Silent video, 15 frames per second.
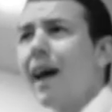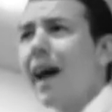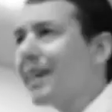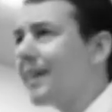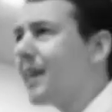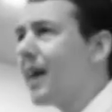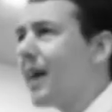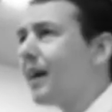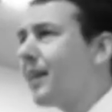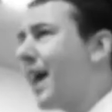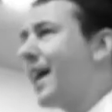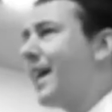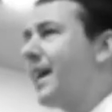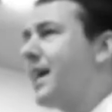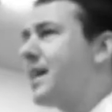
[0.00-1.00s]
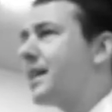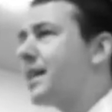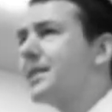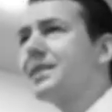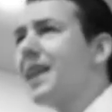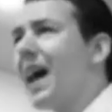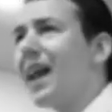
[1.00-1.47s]
I kill, I eat.
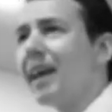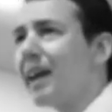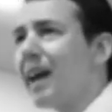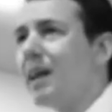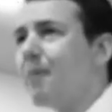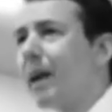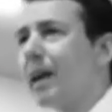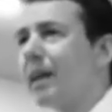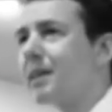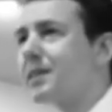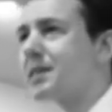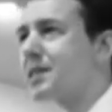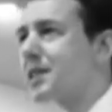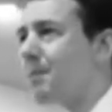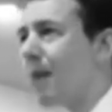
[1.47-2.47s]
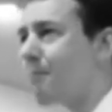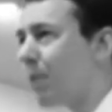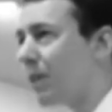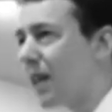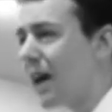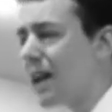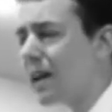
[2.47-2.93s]
It's not like anybody listens to my
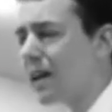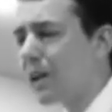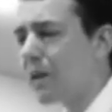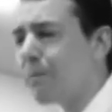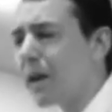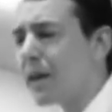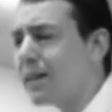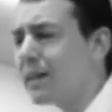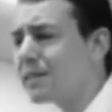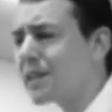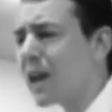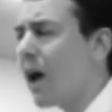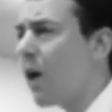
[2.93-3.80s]
political opinions.